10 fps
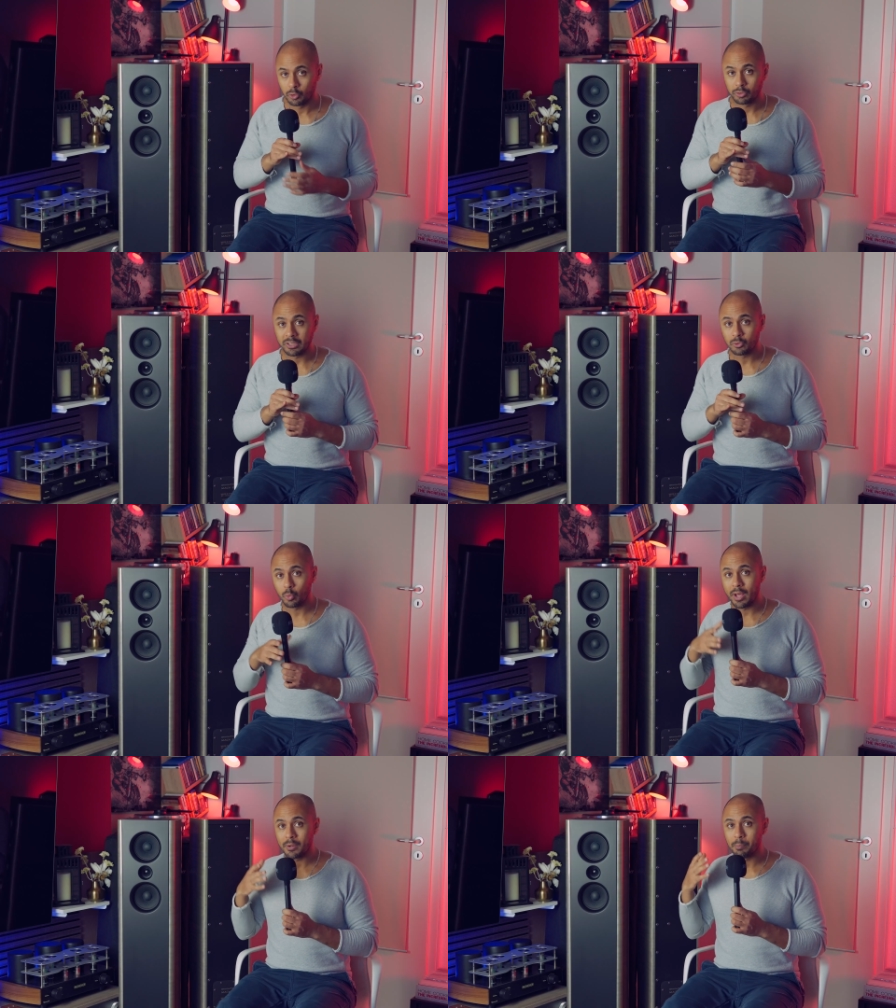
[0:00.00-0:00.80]
So that's
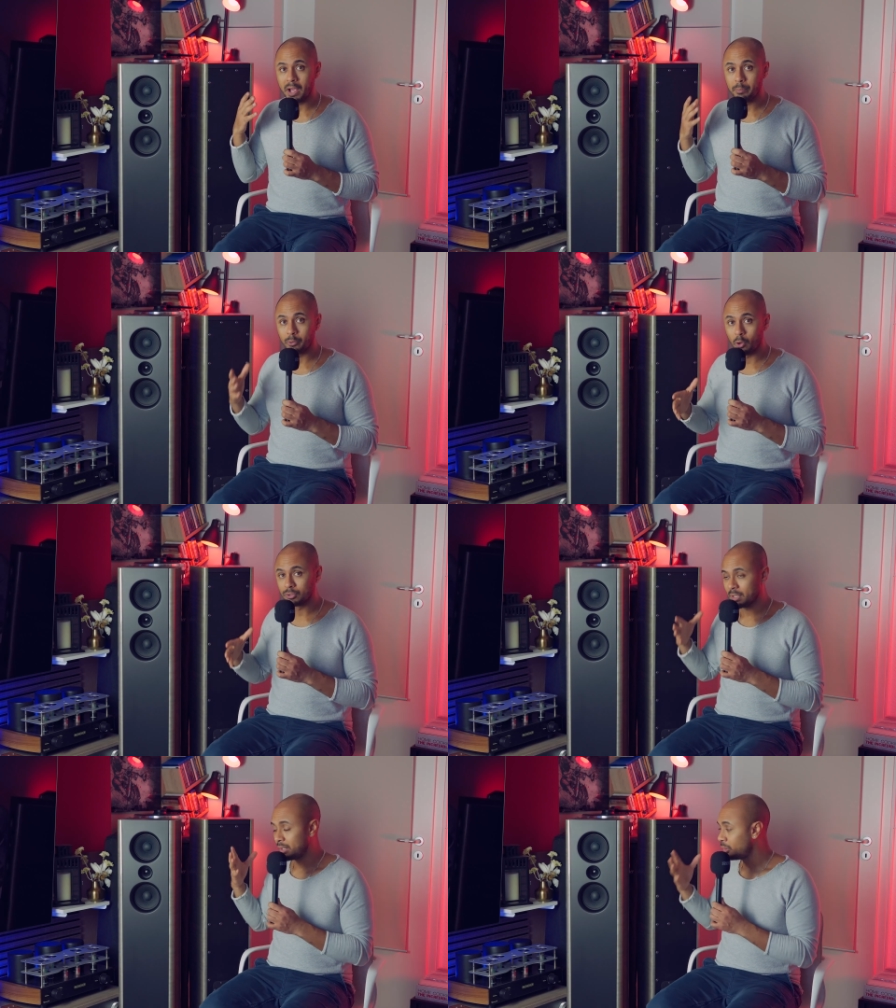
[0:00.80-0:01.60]
where my
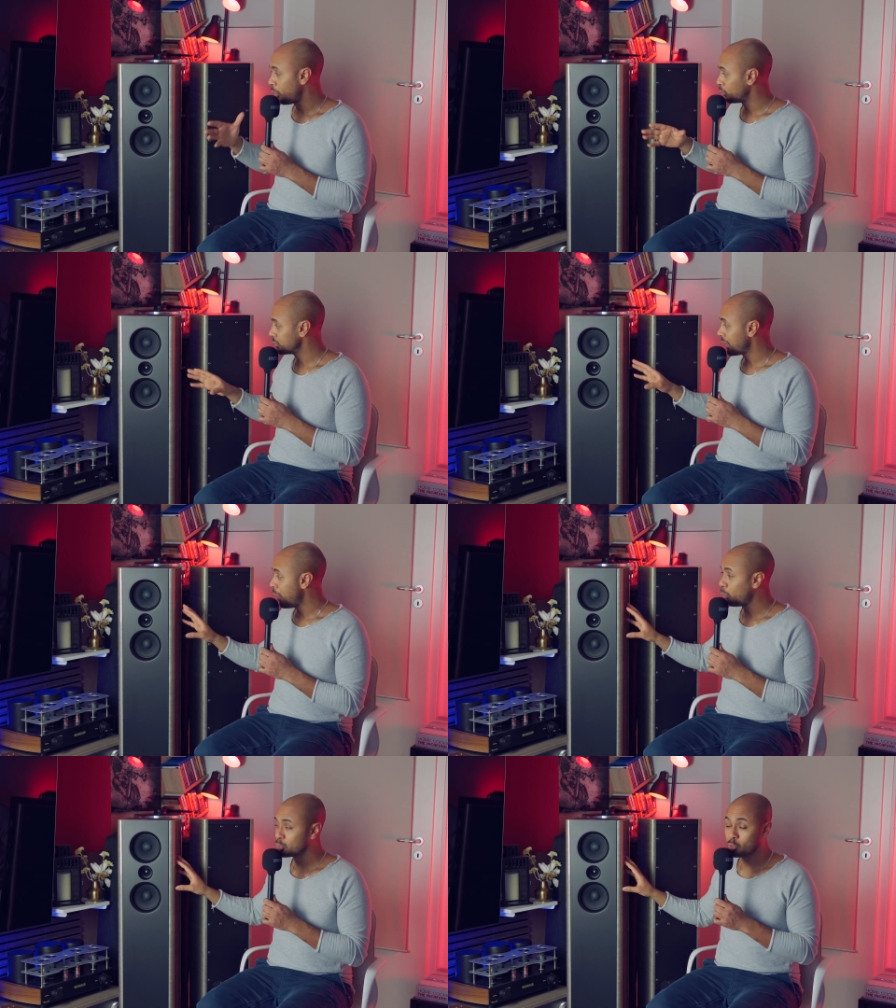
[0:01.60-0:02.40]
pros and cons.
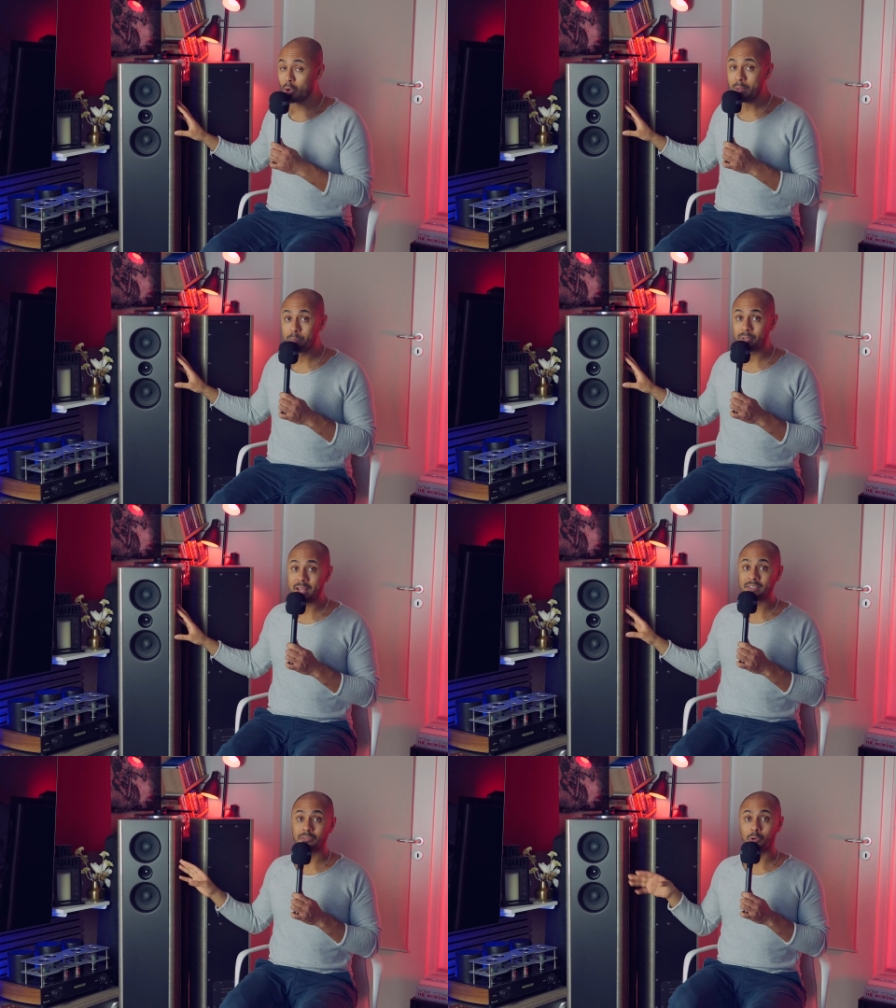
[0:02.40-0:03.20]
I was so
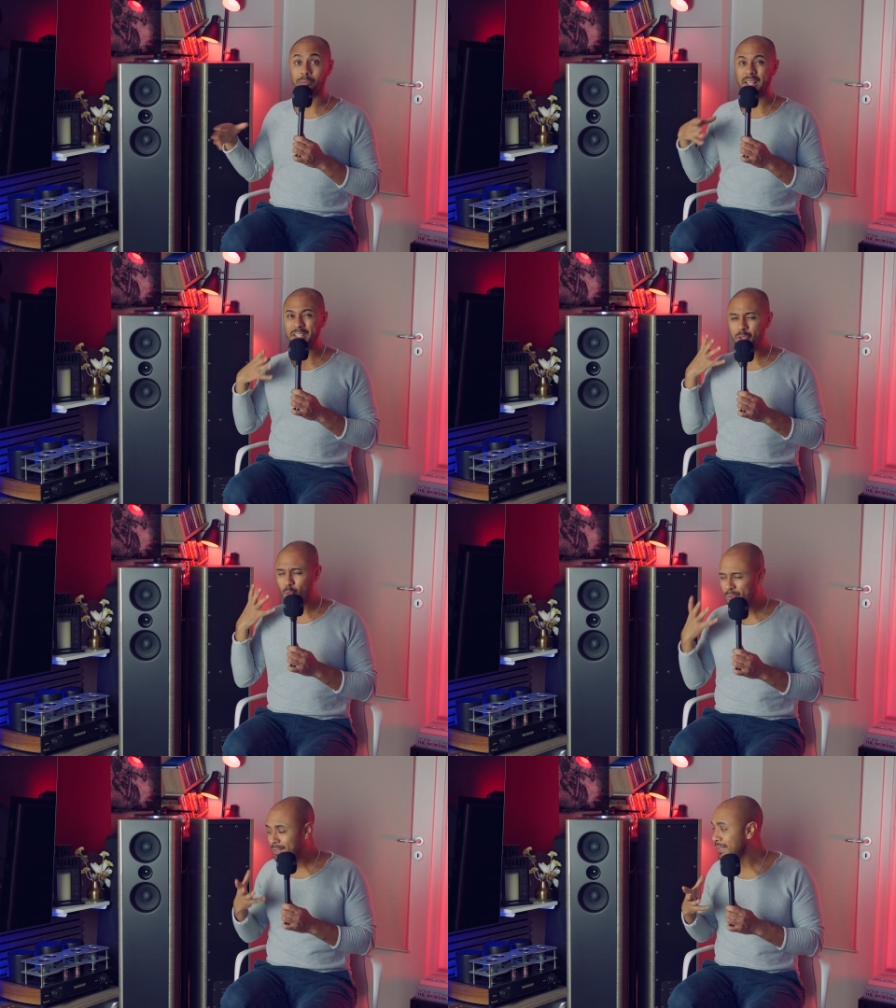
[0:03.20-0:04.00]
impressed from the
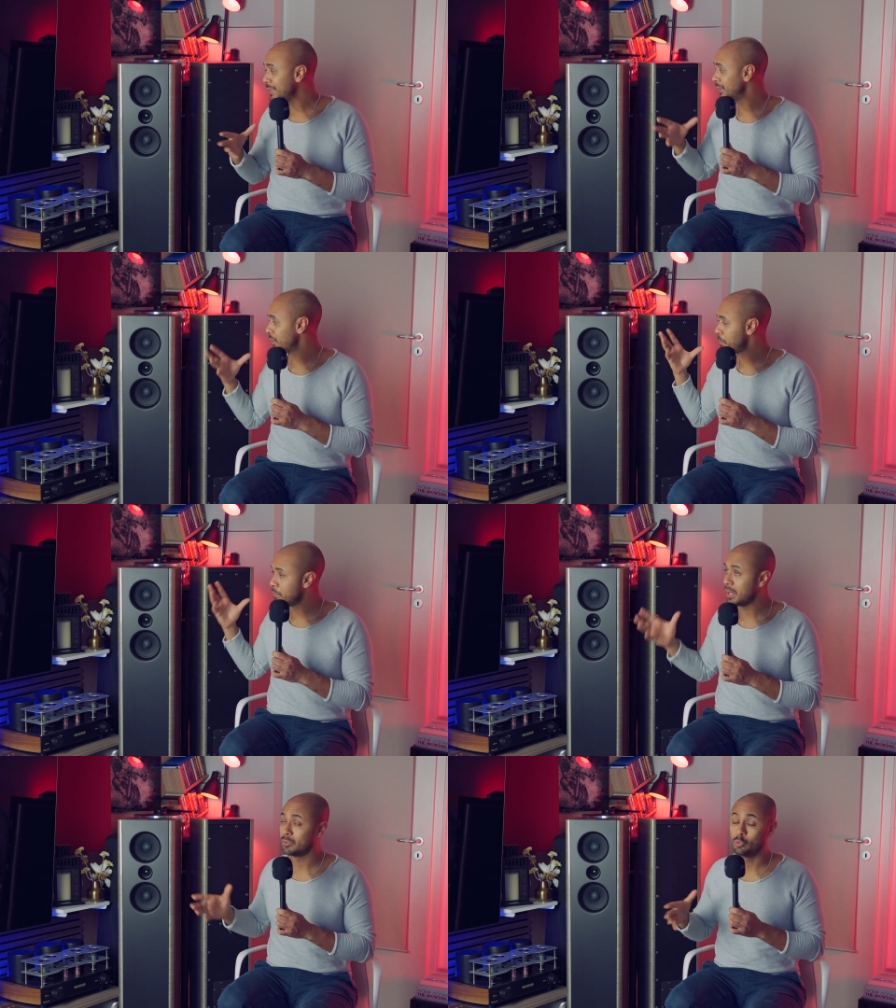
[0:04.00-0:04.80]
unique
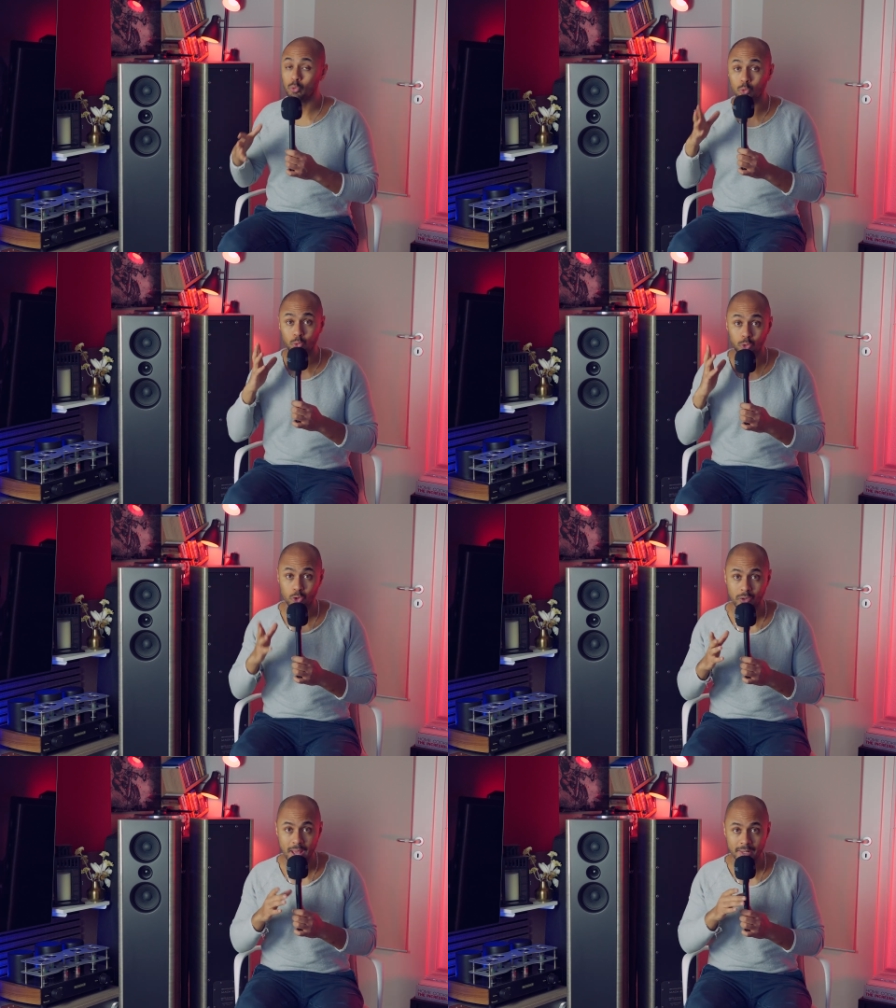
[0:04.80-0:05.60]
MACH 2
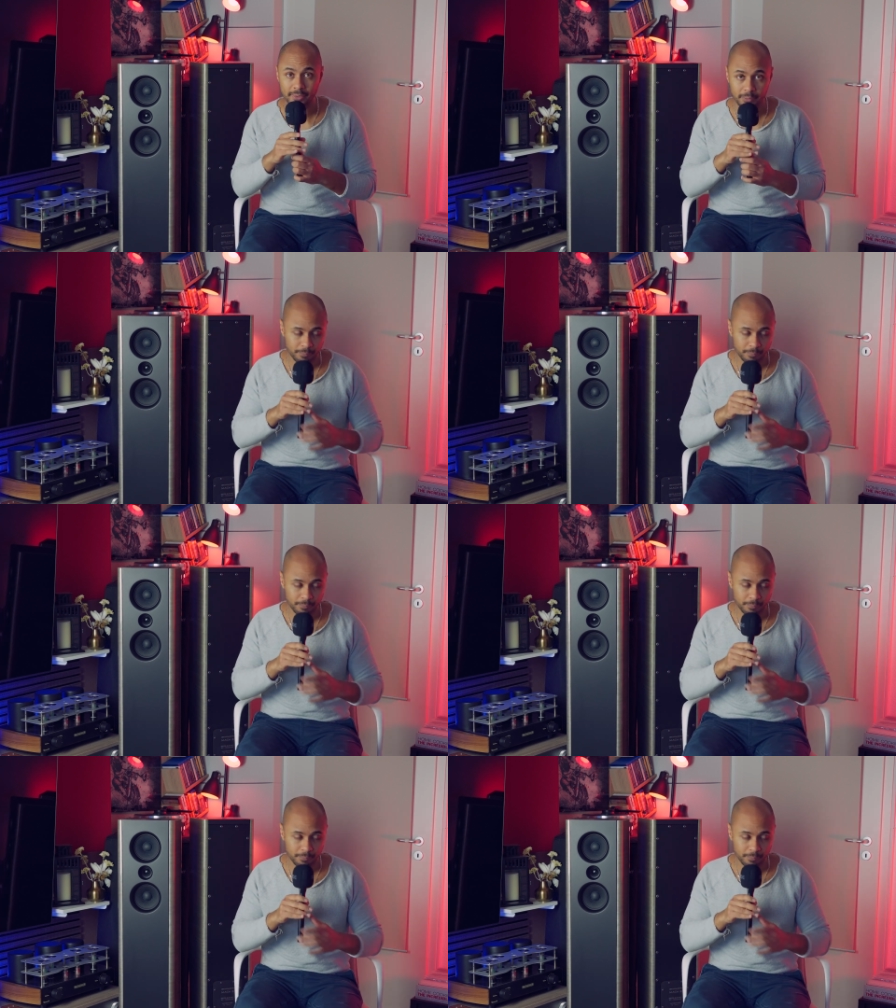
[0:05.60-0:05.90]
tonality.